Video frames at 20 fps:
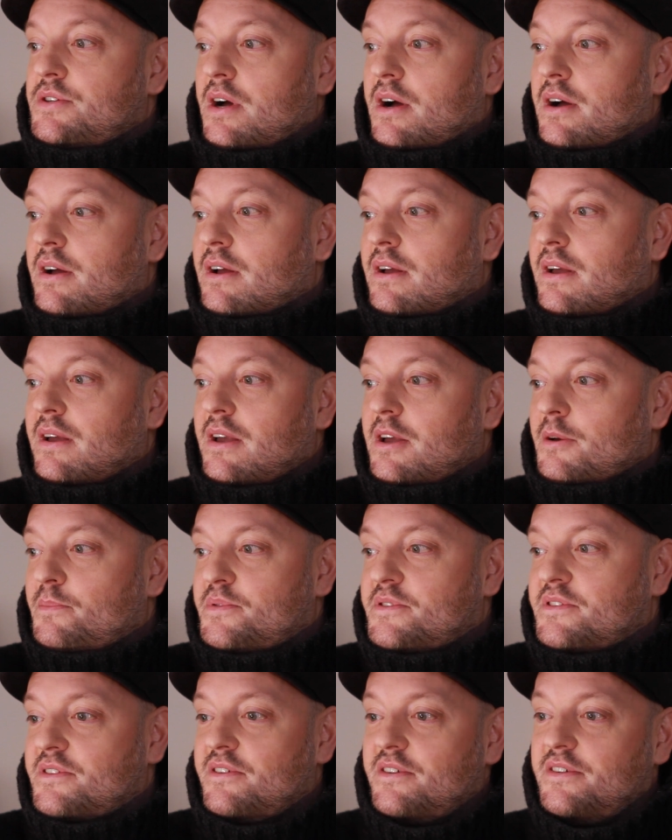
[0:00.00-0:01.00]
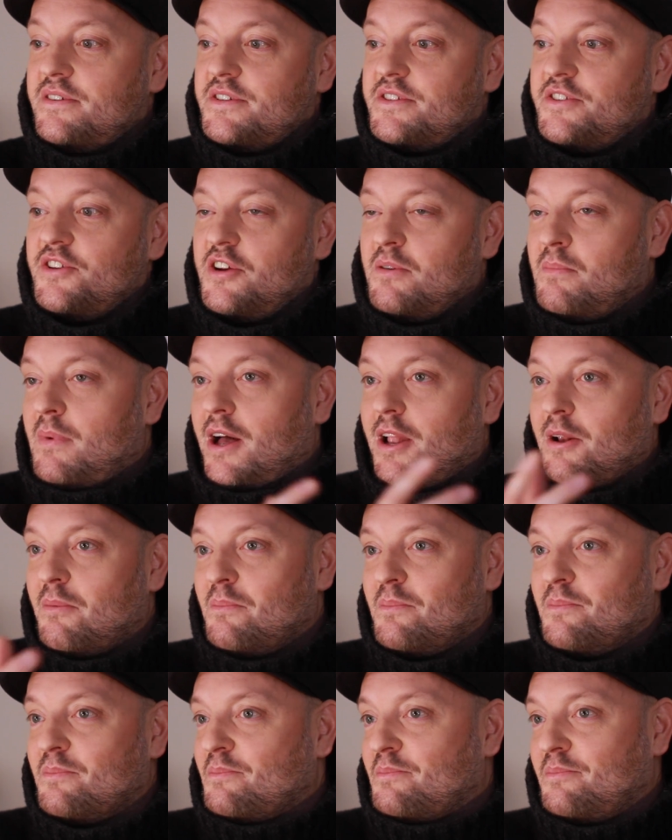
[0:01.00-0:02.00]
young hipster
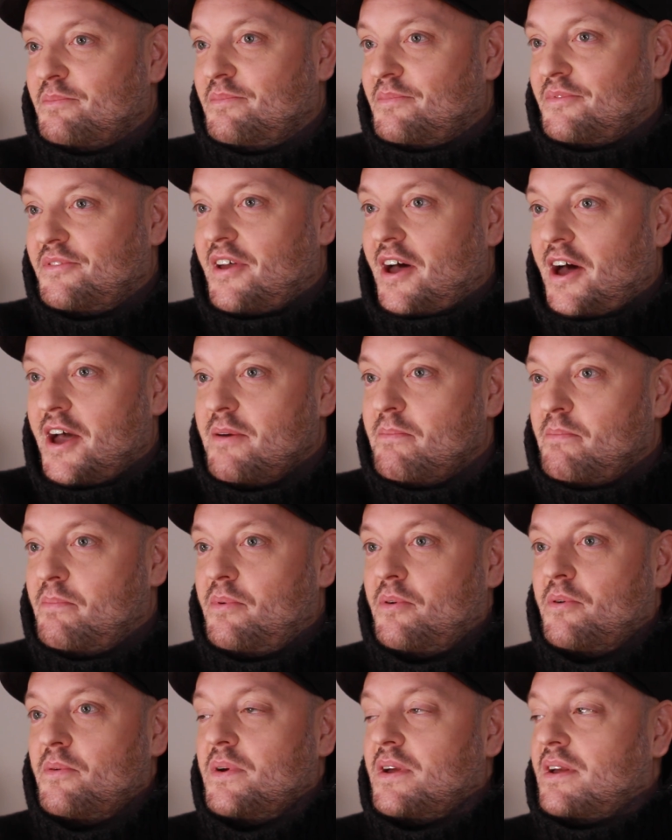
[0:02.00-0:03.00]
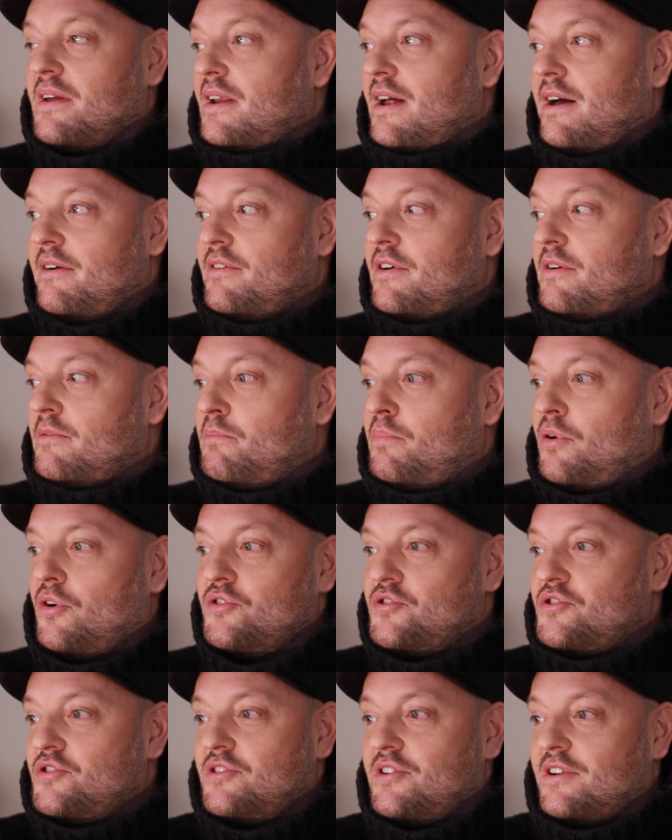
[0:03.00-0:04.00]
Södermalm type, or we can have a
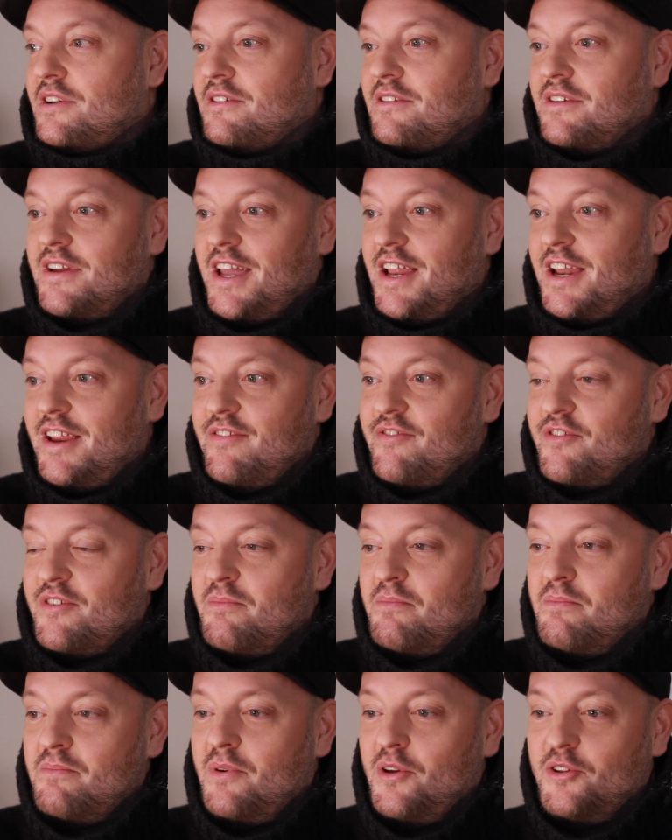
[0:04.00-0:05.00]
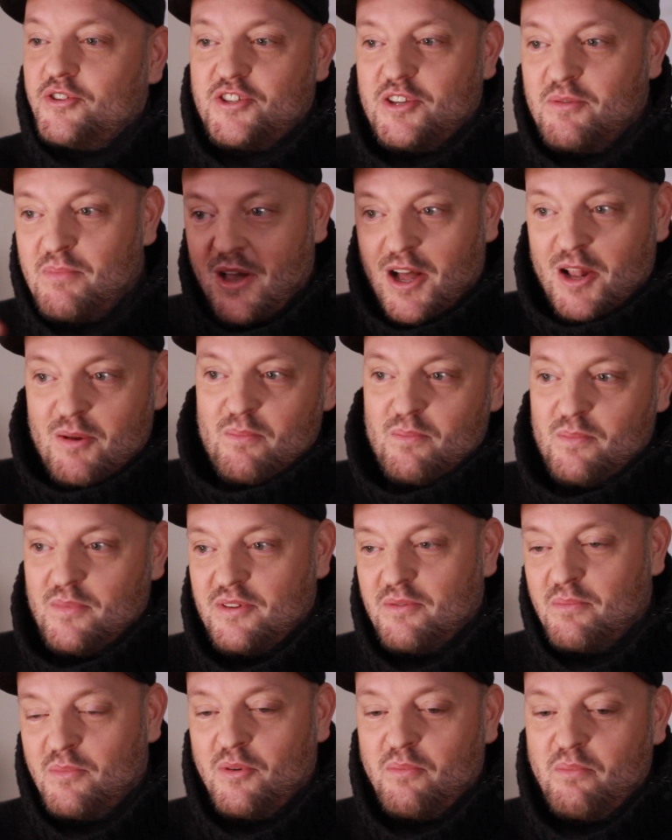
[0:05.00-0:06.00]
posh lady from
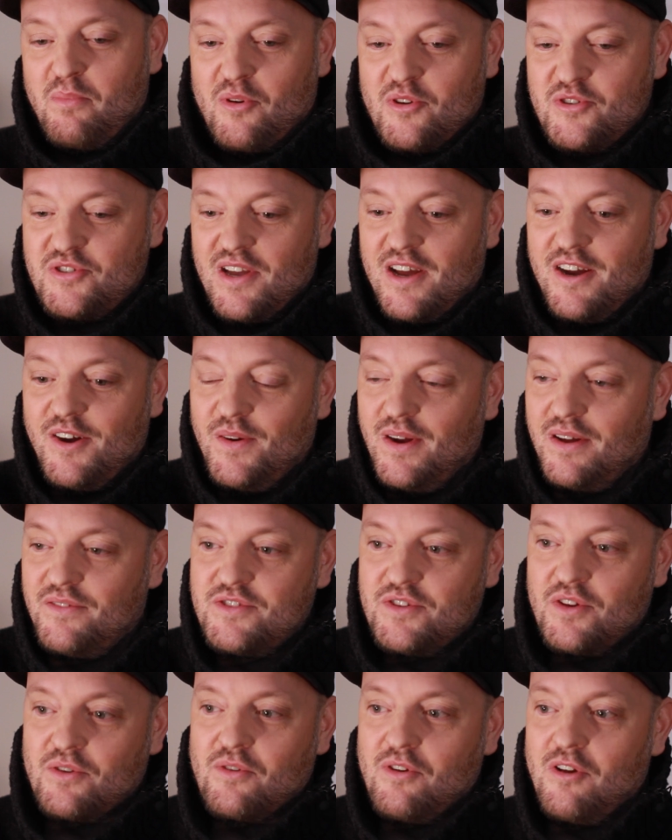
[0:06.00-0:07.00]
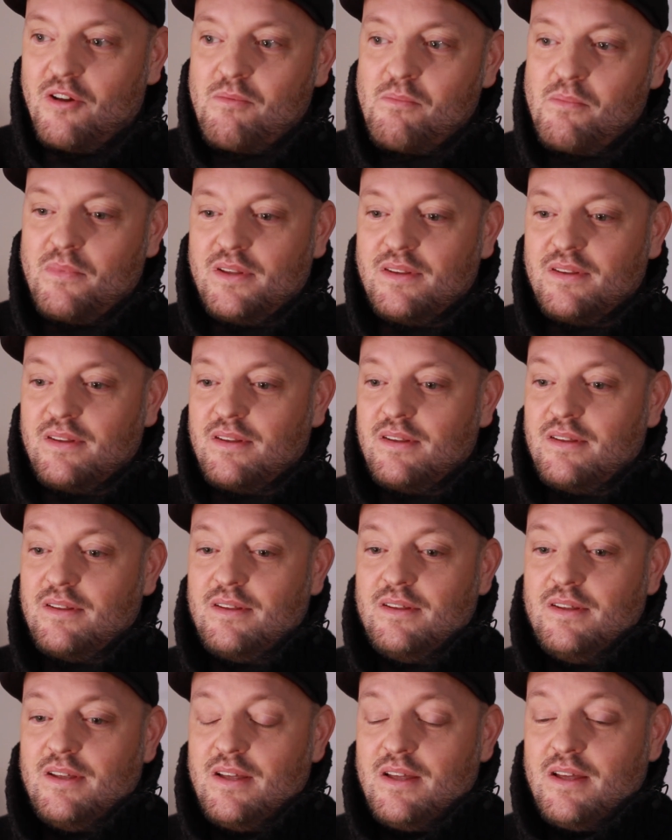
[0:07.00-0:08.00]
Östermalm, more posh area of Stockholm, and.
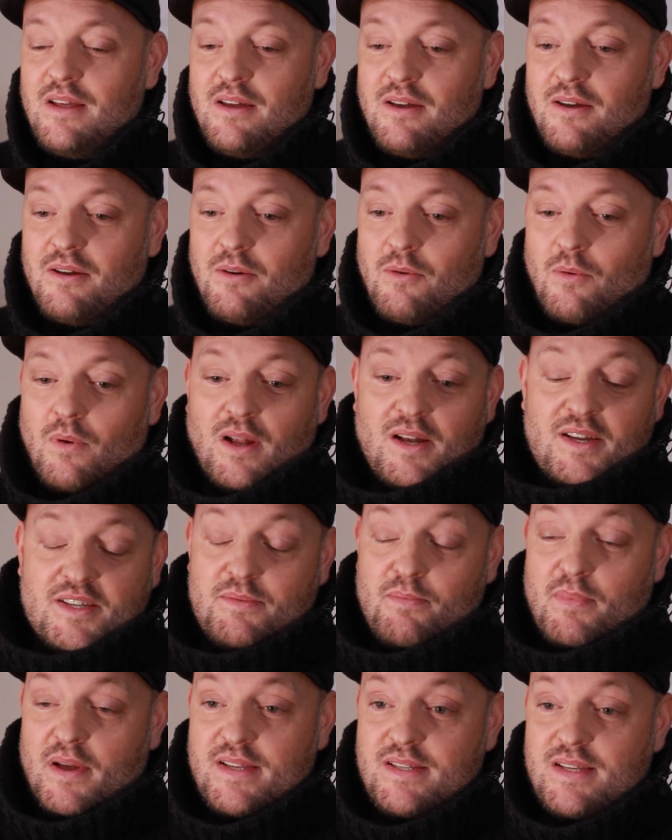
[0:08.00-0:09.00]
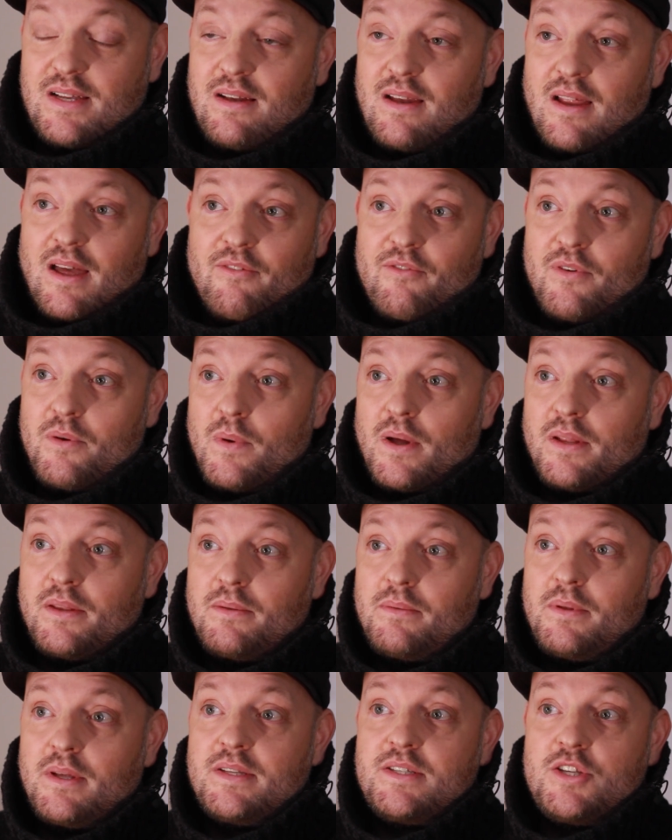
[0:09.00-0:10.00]
Well, it's basically
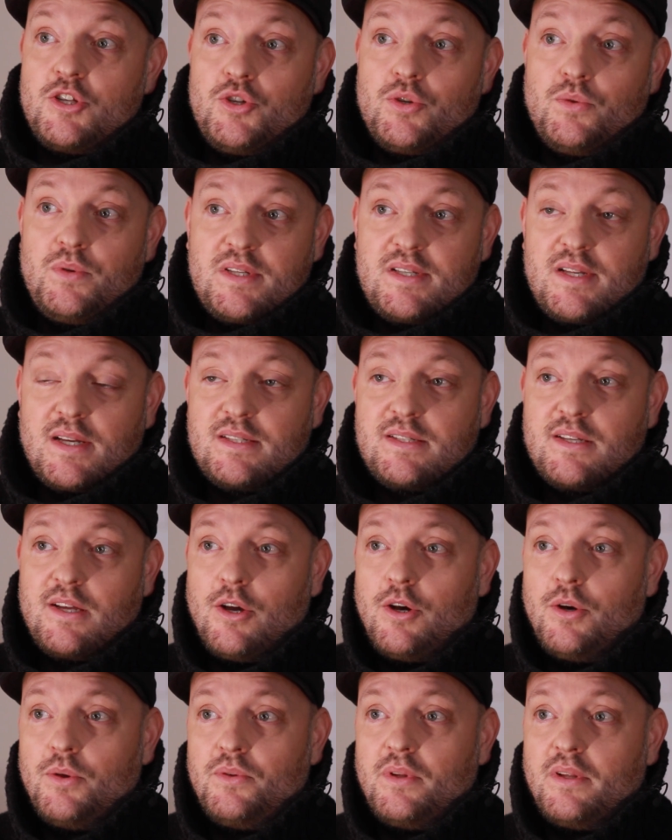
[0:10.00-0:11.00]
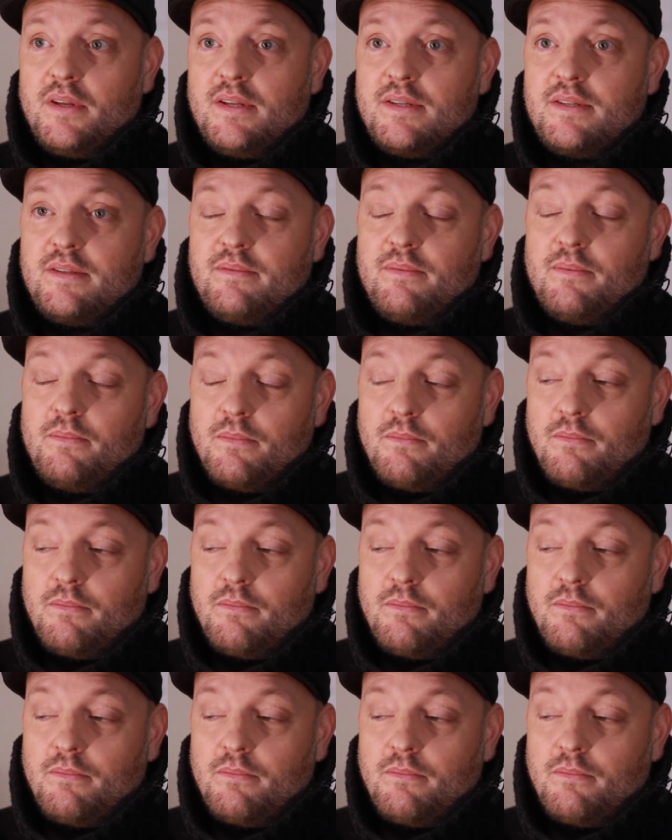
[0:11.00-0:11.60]
everyone. It's a unisex coat, and it's